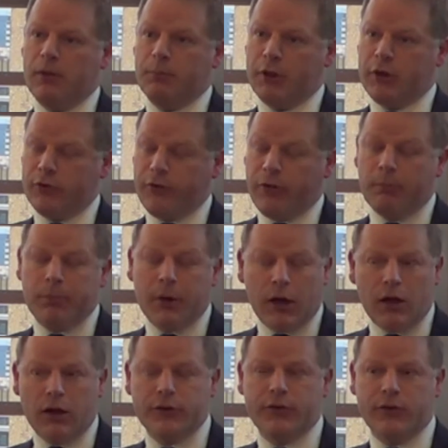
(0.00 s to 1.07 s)
because the
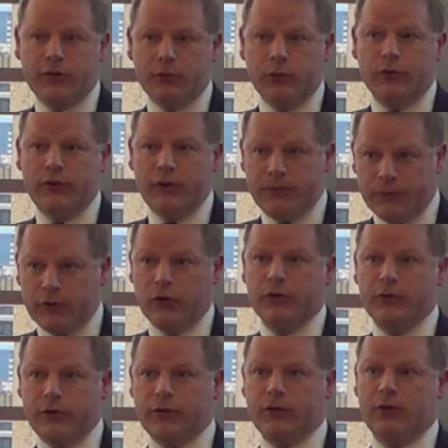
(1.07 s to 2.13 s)
parties were
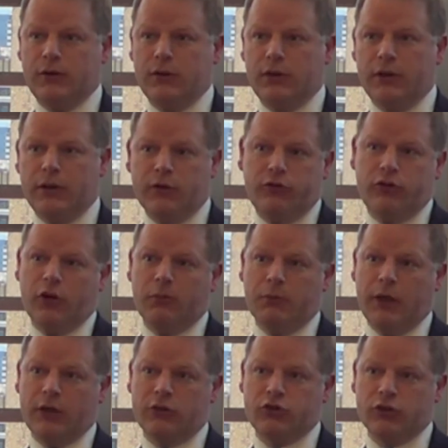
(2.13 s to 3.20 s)
different in the German
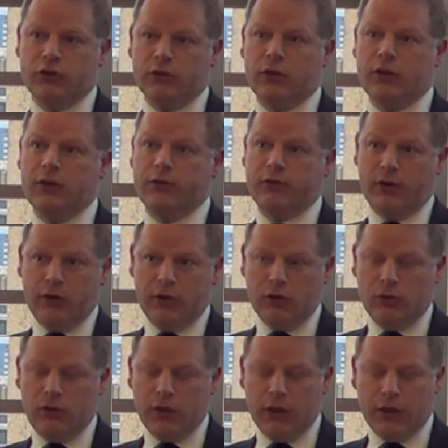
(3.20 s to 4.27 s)
action to the
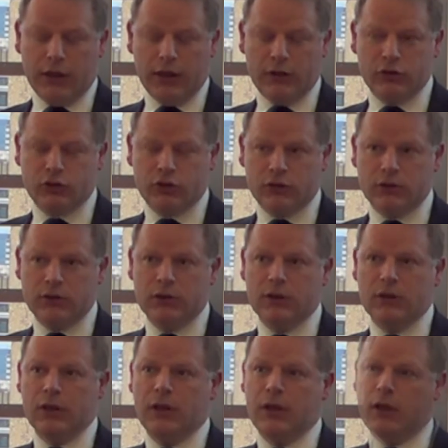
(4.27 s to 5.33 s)
UK action.
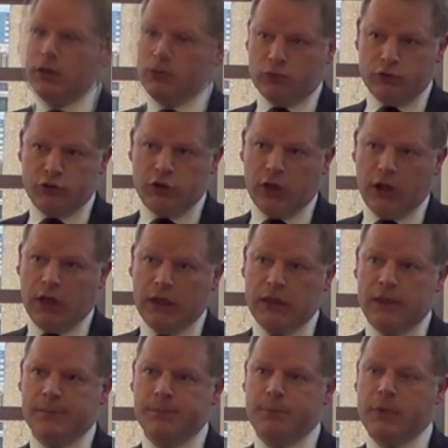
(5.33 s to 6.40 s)
J
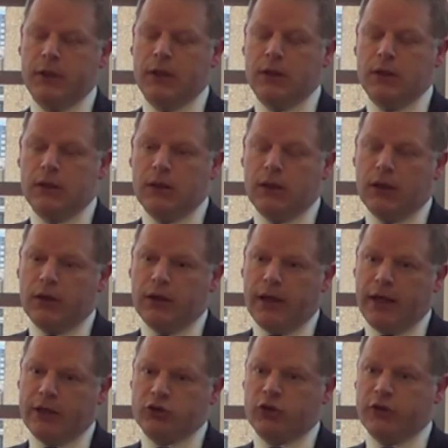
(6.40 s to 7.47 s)

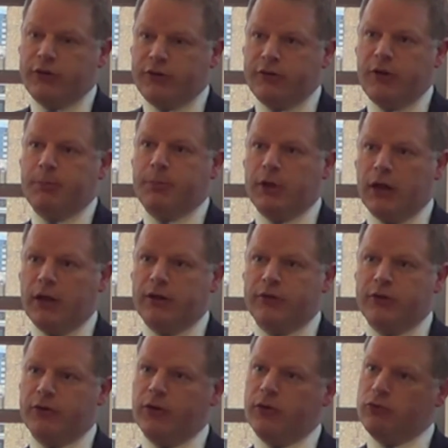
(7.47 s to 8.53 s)
actually
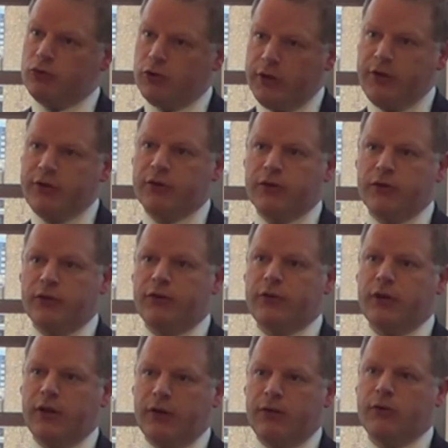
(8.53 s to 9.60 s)
stipulated that the
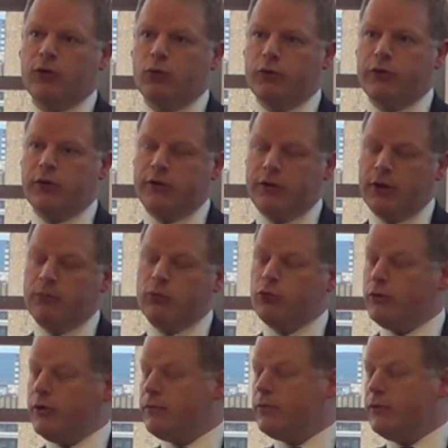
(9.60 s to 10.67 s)
reasons it thought it had come to
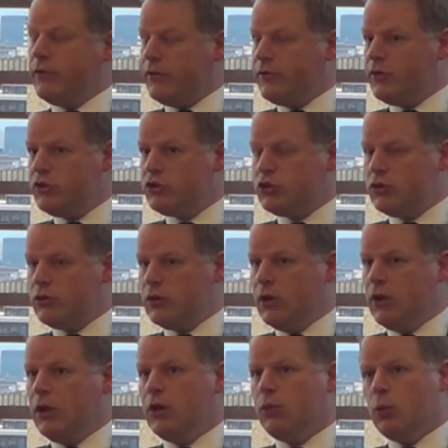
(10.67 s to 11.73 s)
a different decision
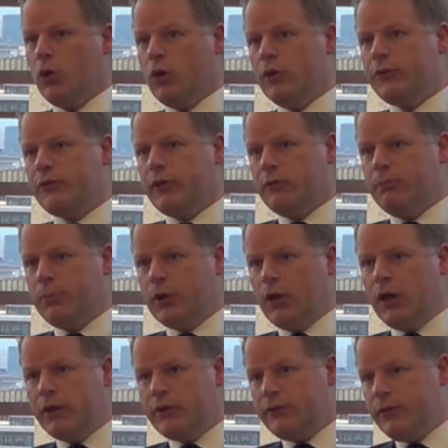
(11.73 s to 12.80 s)
was that it
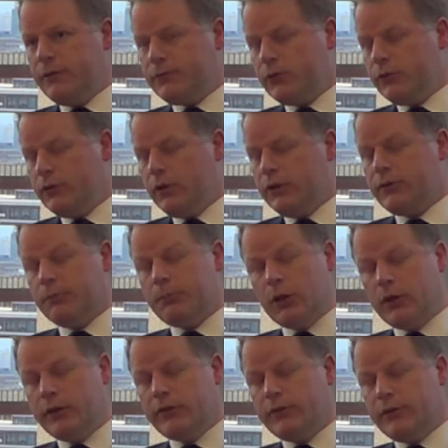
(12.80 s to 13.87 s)
applied a
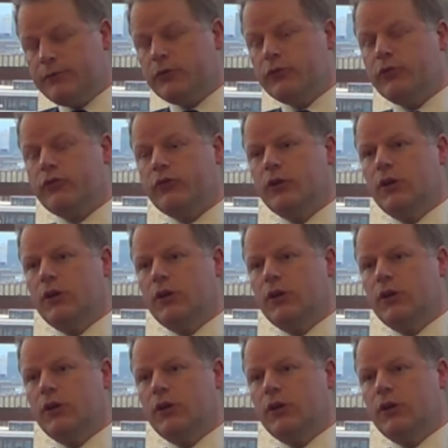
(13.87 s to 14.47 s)
different